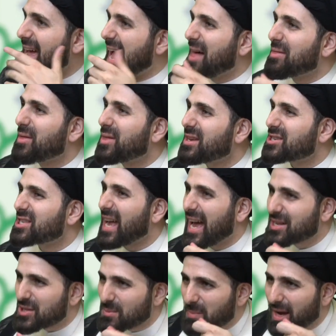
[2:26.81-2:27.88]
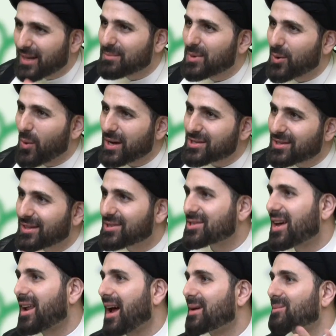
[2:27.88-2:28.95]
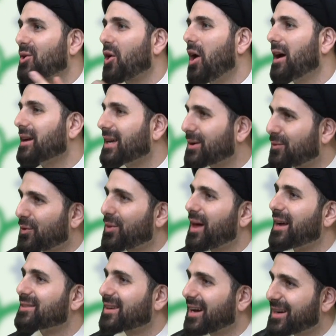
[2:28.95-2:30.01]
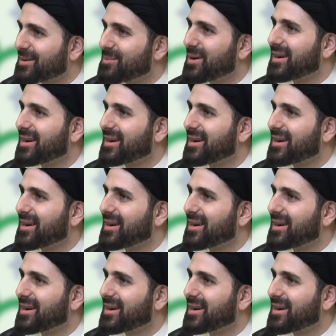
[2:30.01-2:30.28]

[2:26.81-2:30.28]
And this has made me restless, and I am crying for that ghaiba.